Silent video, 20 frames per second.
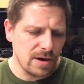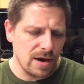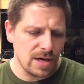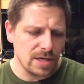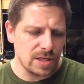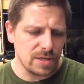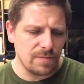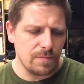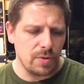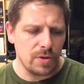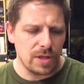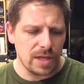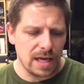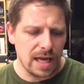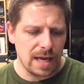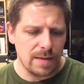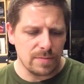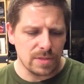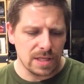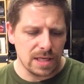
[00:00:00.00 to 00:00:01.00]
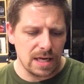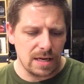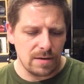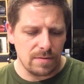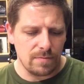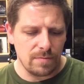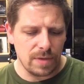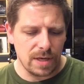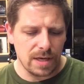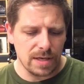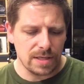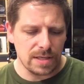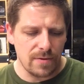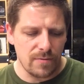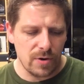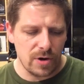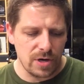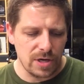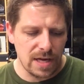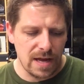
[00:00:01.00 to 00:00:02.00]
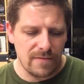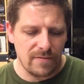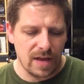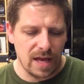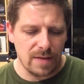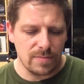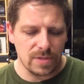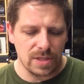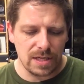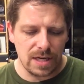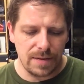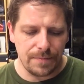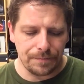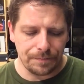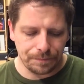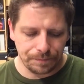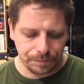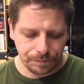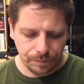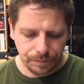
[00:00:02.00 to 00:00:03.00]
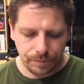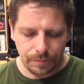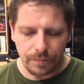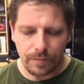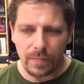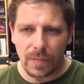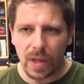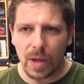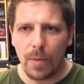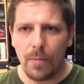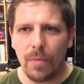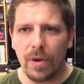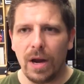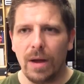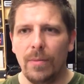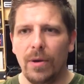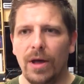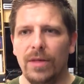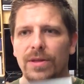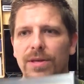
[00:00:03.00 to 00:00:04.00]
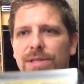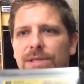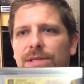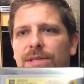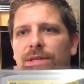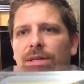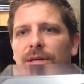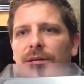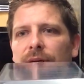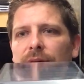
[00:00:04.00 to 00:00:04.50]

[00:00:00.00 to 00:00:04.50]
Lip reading: I just put the games in it because I wanted to have games in it. But I bought this